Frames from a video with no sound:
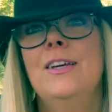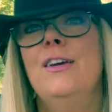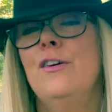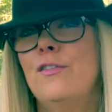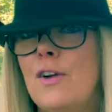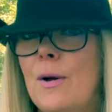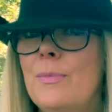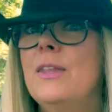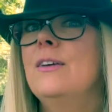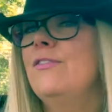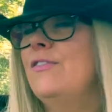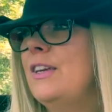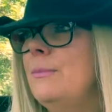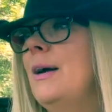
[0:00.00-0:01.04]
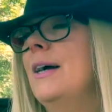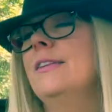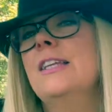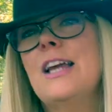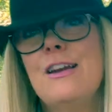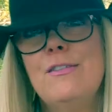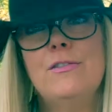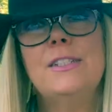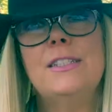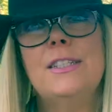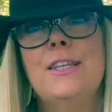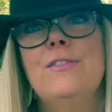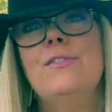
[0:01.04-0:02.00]
from the feedback that I've
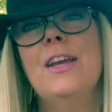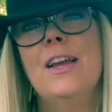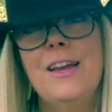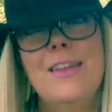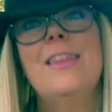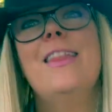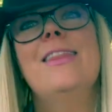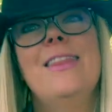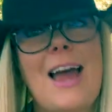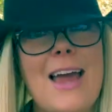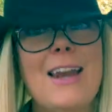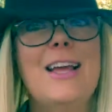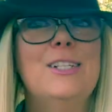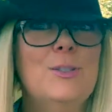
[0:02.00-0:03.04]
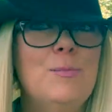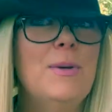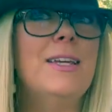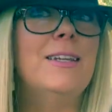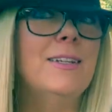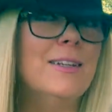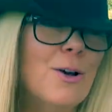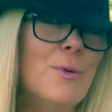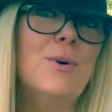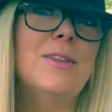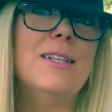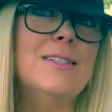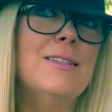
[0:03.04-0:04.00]
received, that has been
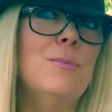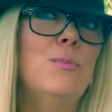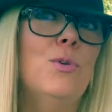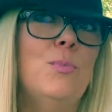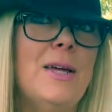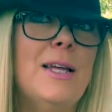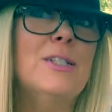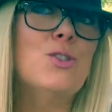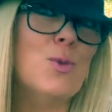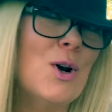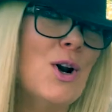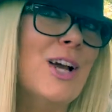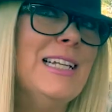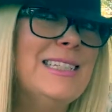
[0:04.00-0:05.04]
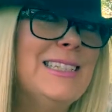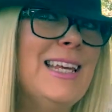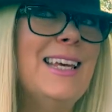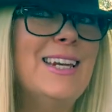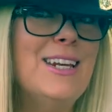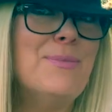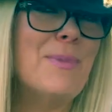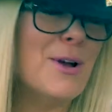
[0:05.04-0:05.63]
what the symbol means when I see it in my